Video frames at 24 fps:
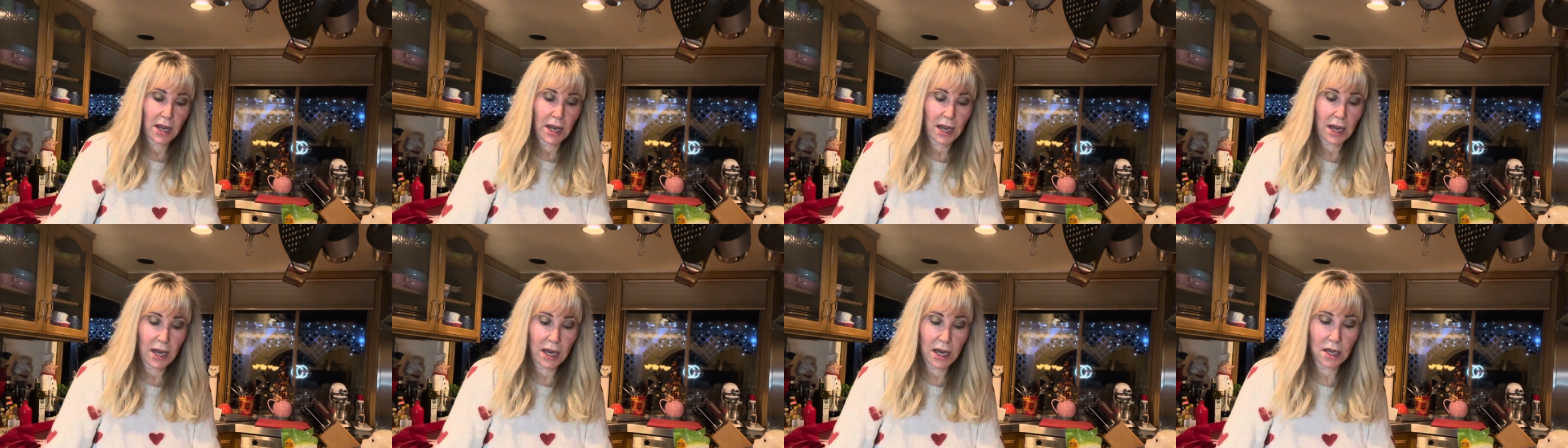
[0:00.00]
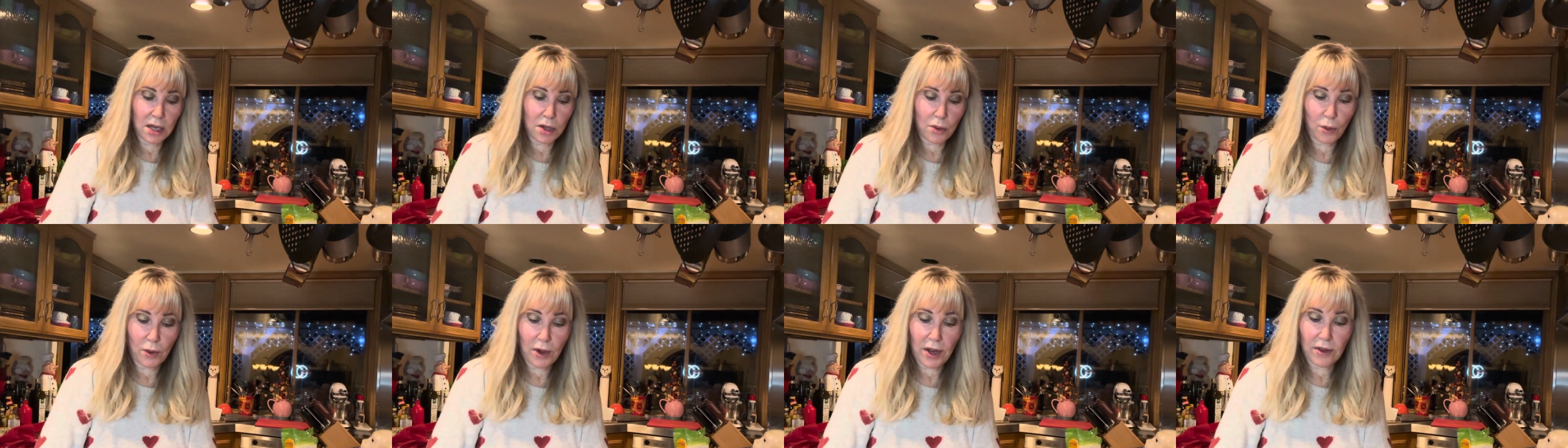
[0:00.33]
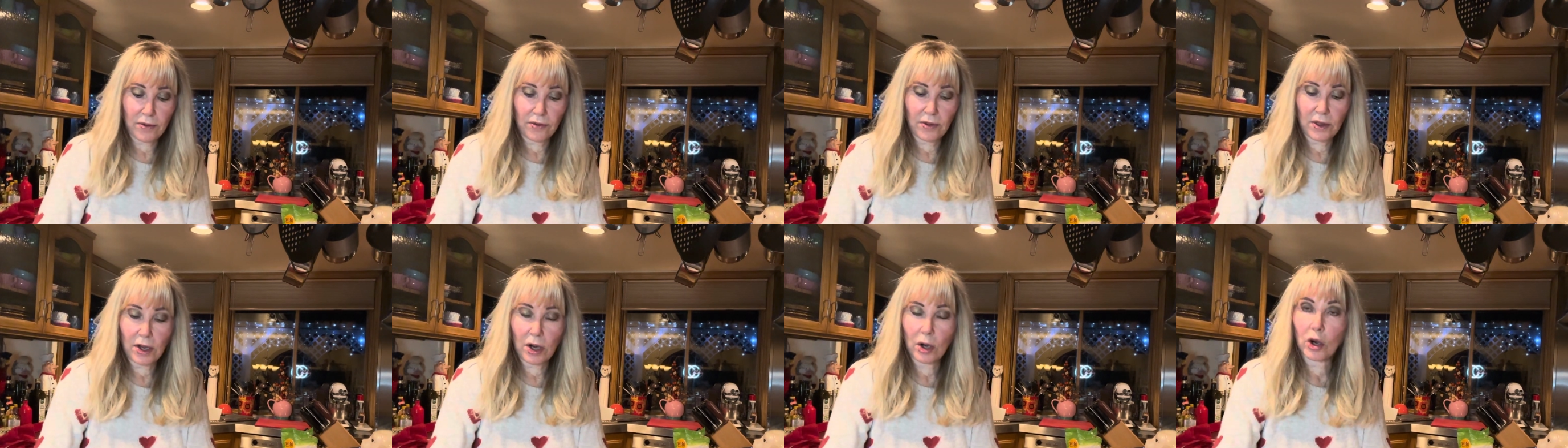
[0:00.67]
Anyway,
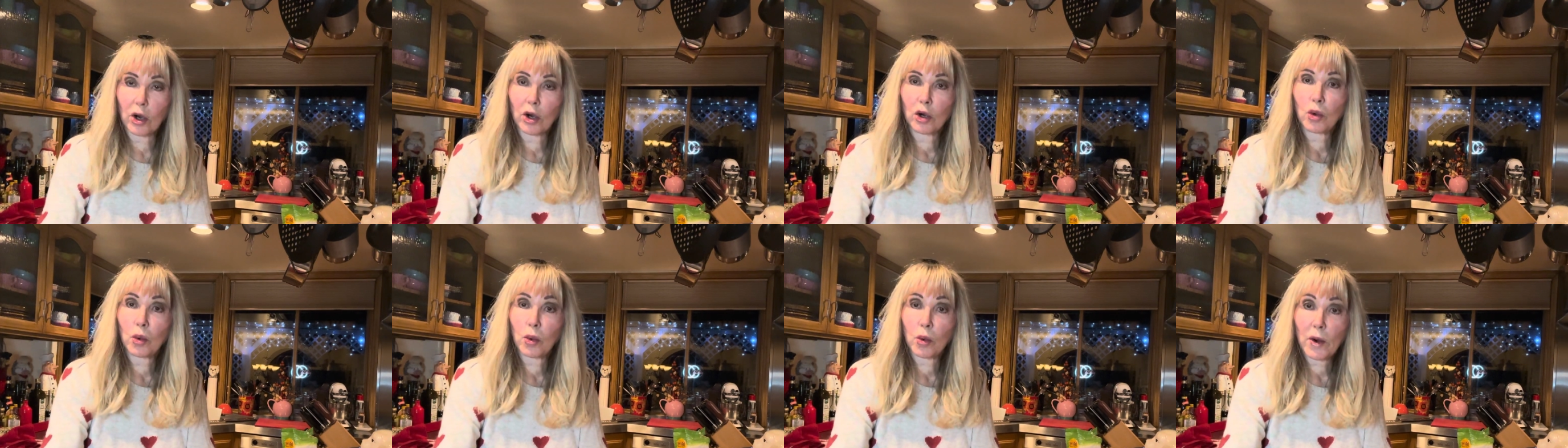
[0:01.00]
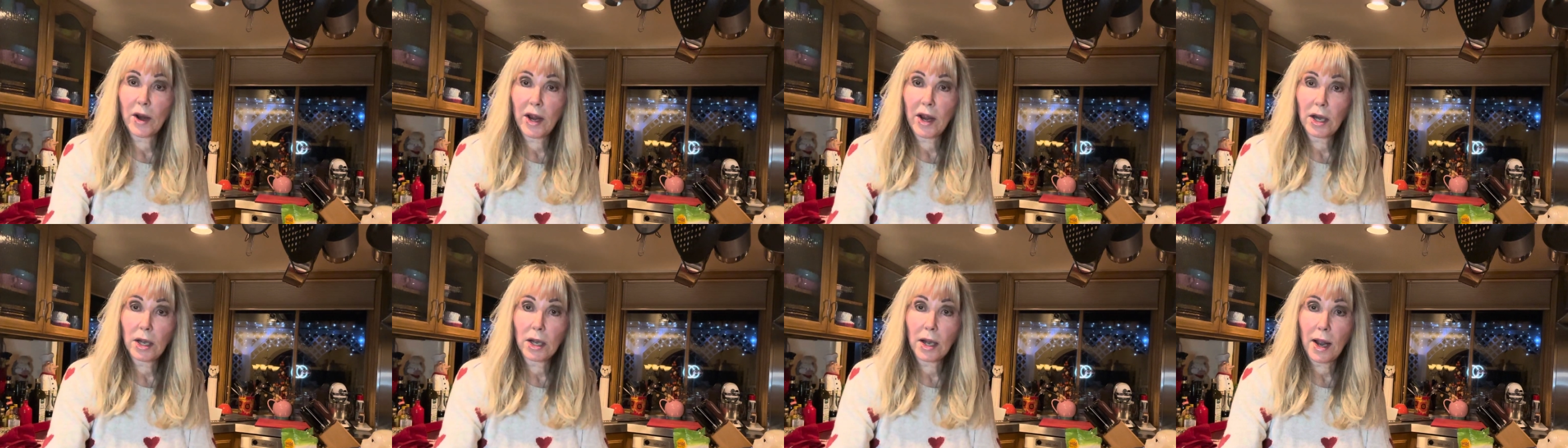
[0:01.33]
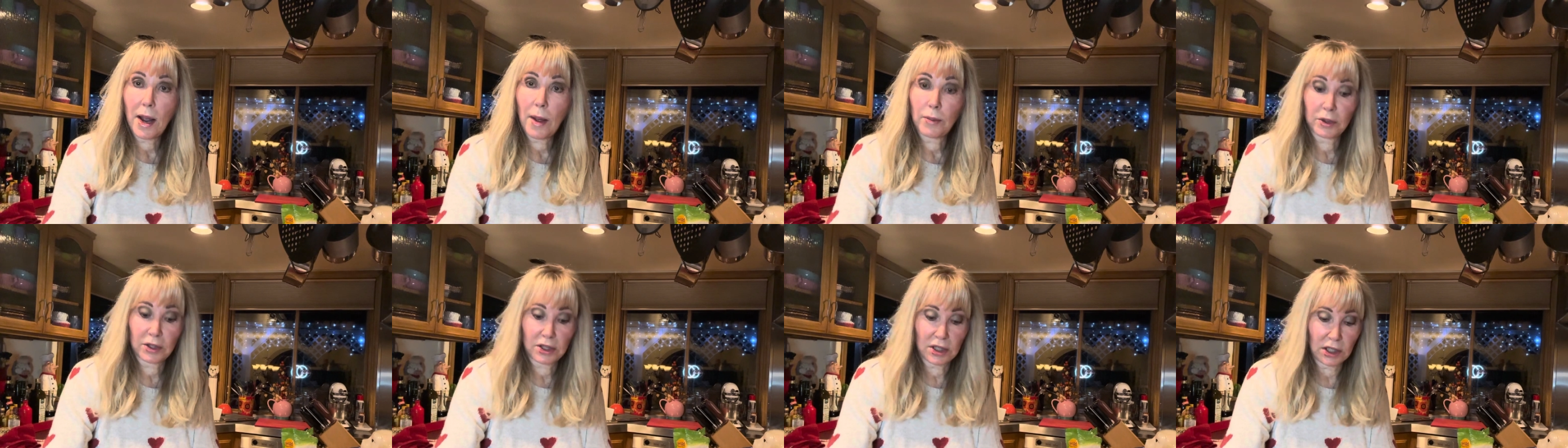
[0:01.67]
they're a great
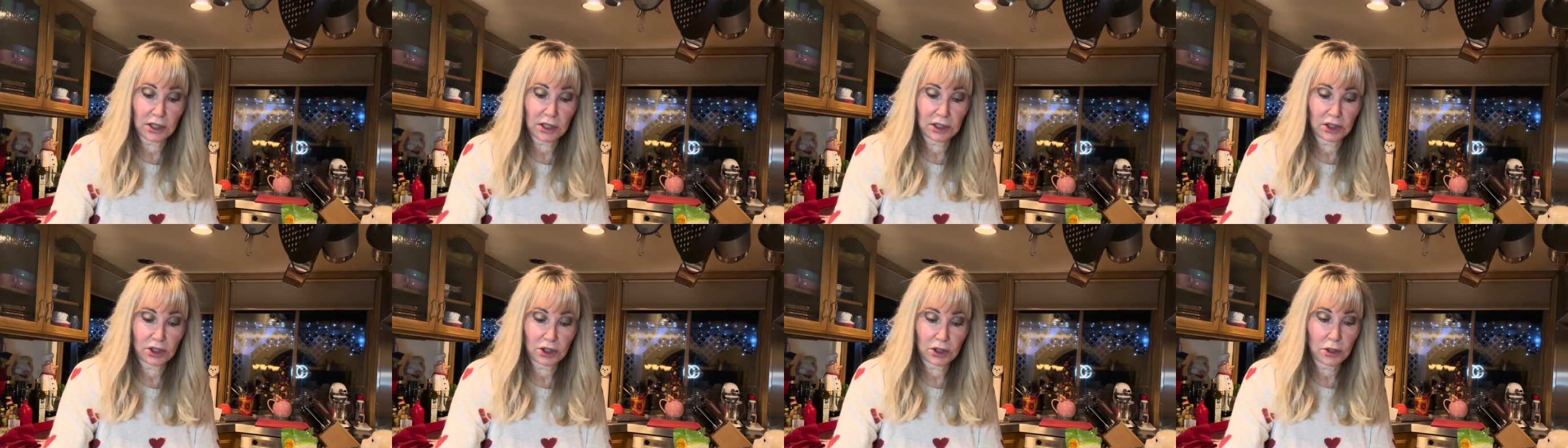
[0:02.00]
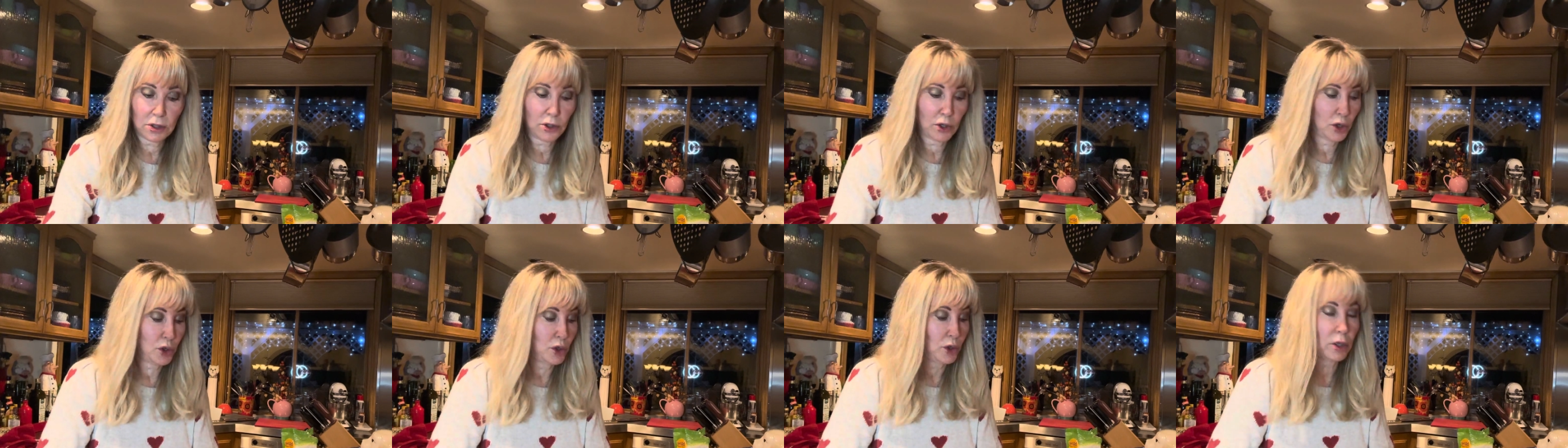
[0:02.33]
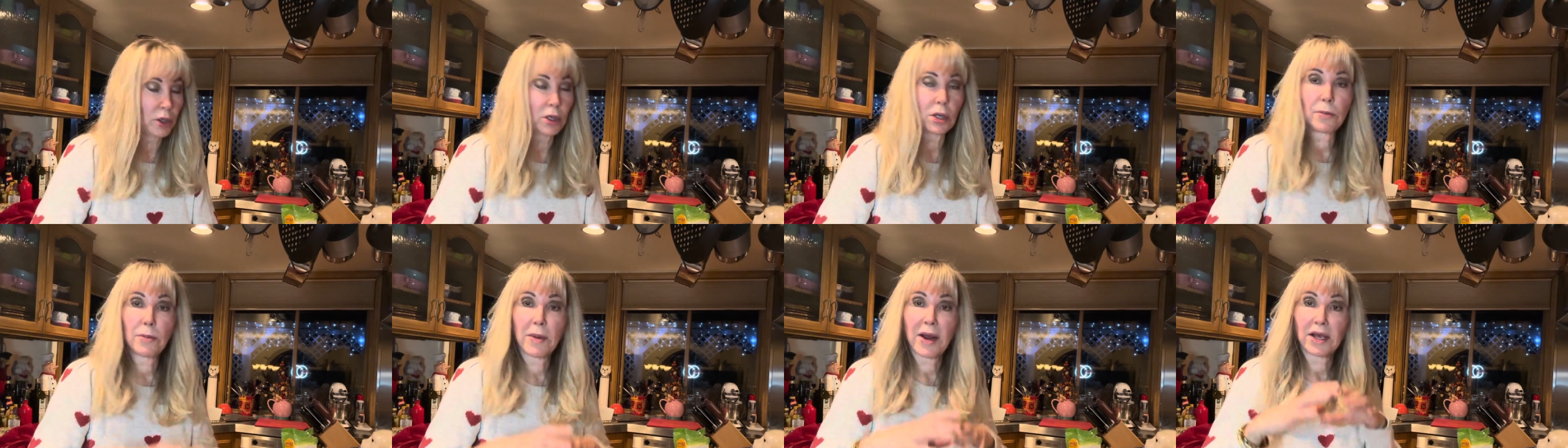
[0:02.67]
appetizer. You
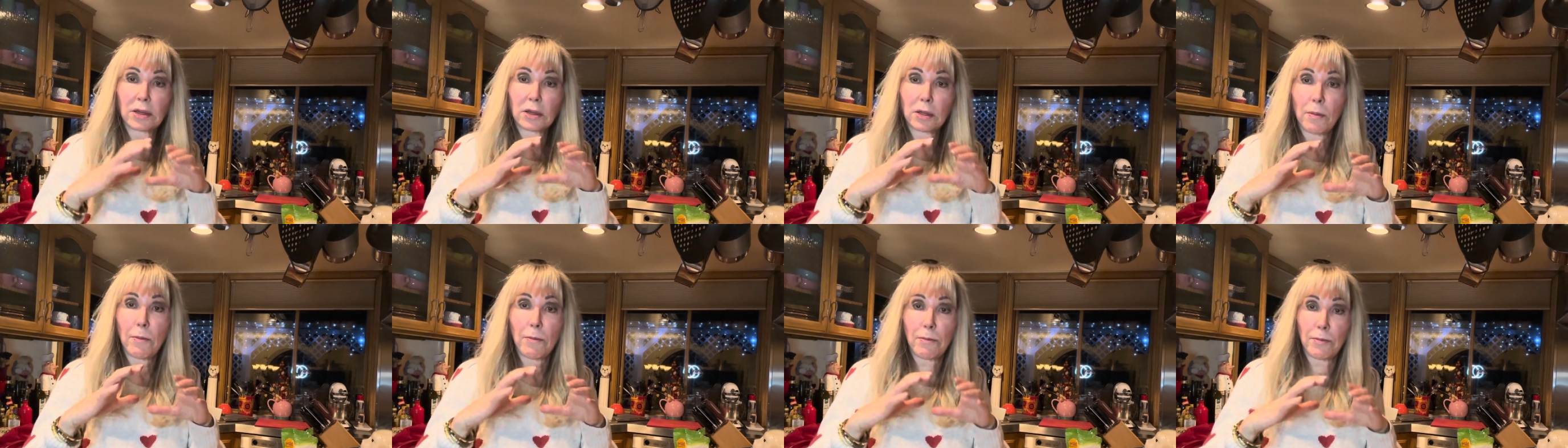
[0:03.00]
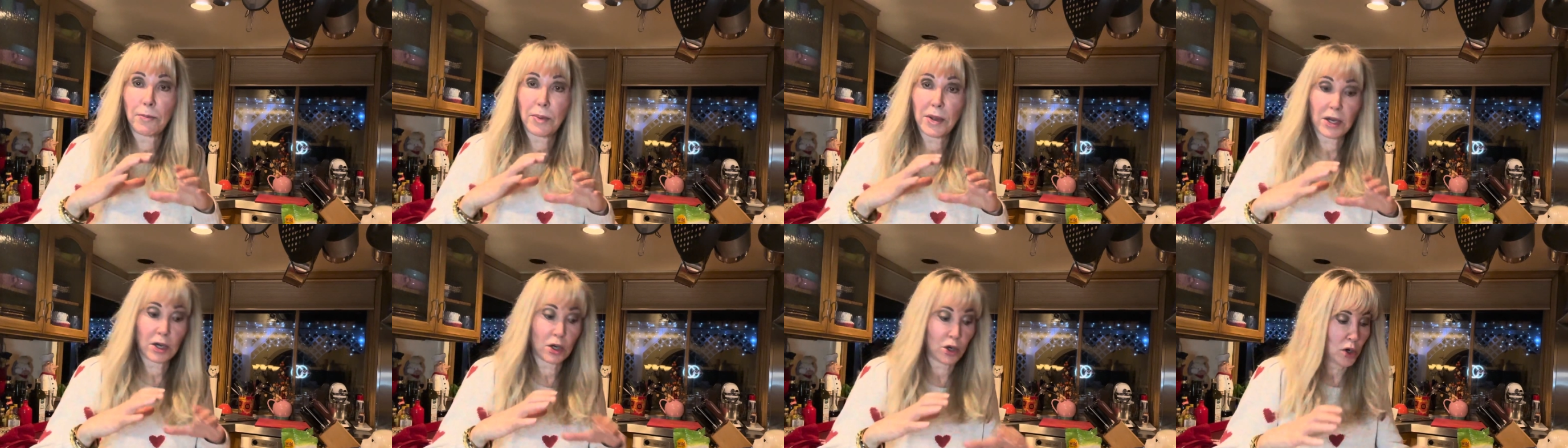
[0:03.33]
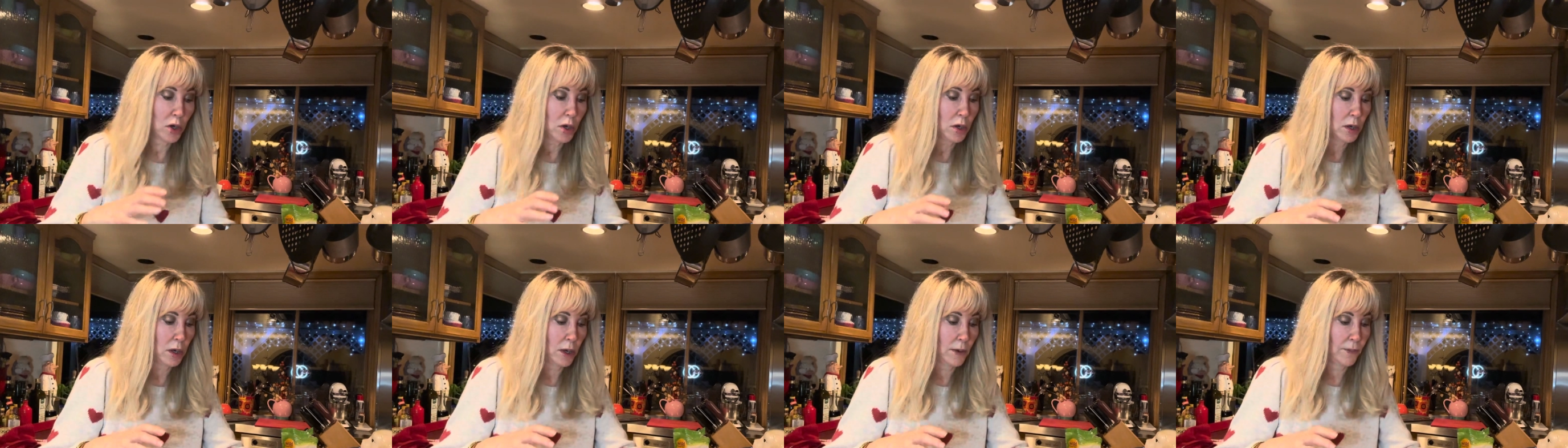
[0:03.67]
can make them
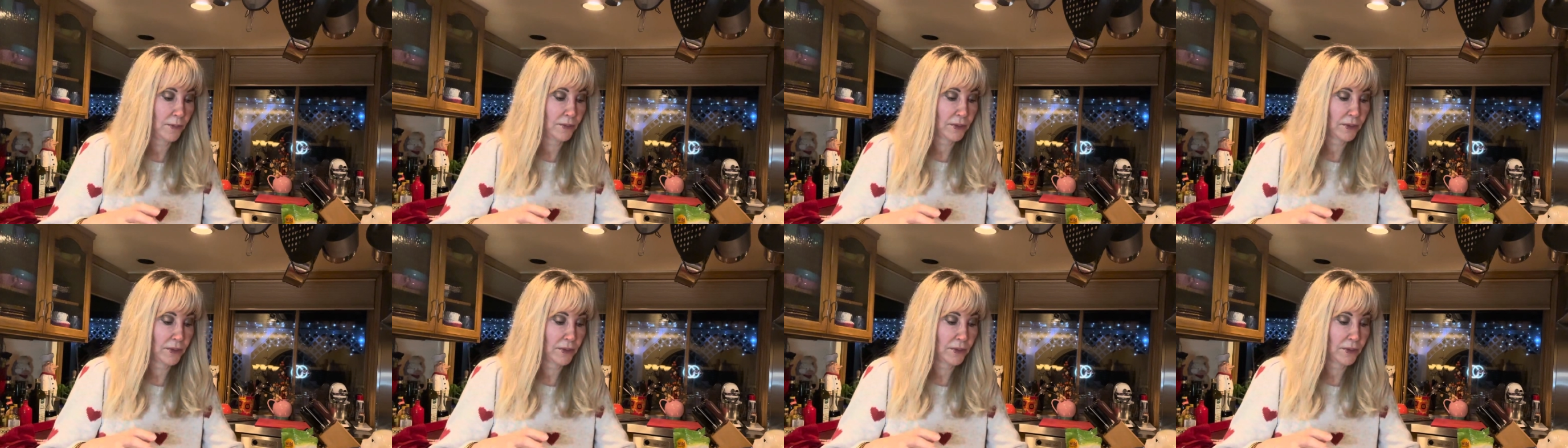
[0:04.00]
bigger.